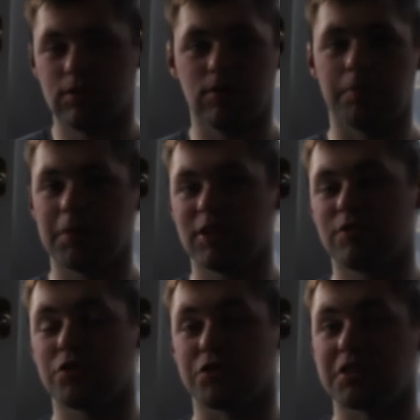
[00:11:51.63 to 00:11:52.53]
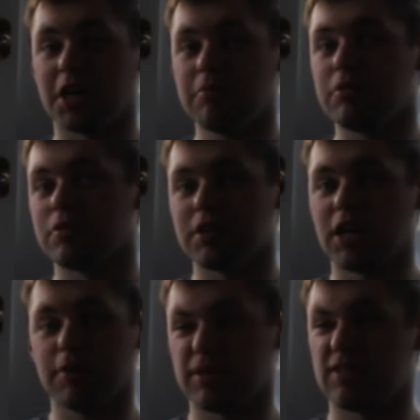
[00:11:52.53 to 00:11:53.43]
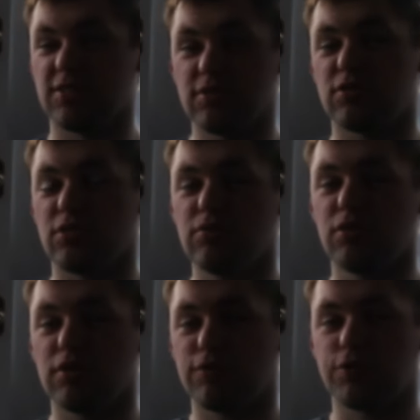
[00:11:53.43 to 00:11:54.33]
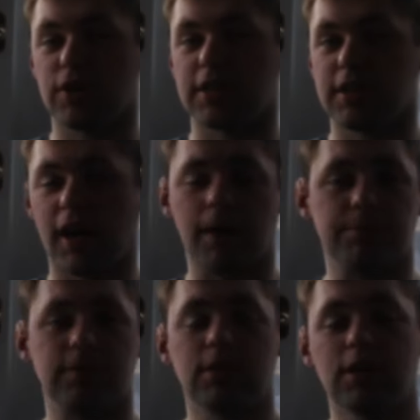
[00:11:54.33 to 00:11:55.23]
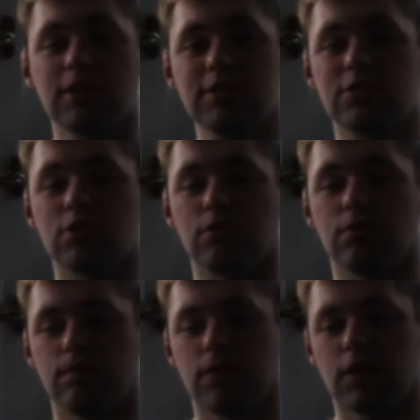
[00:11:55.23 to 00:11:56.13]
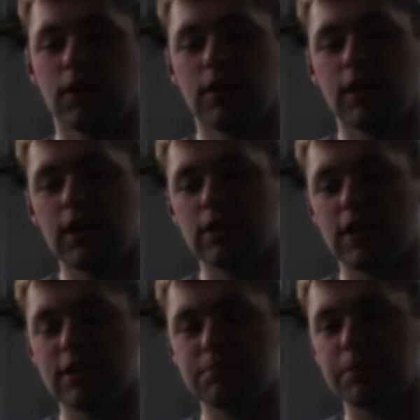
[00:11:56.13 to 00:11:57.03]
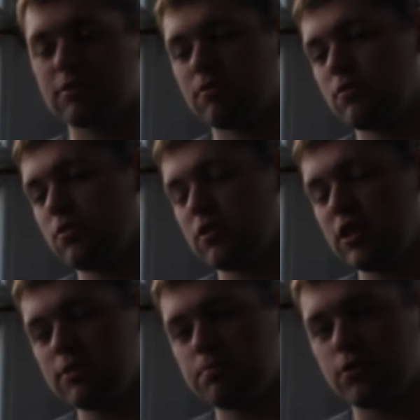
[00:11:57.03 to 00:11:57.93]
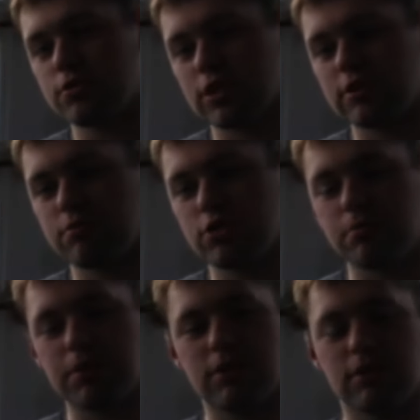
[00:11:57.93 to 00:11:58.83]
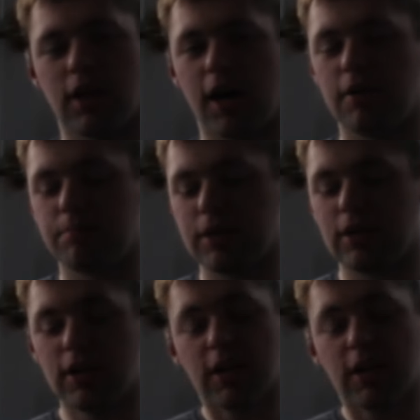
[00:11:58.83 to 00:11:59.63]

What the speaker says: I mean, I've got the time to do it now, but it took too long for that to happen. So, in the aspects of doing these projects, I'll be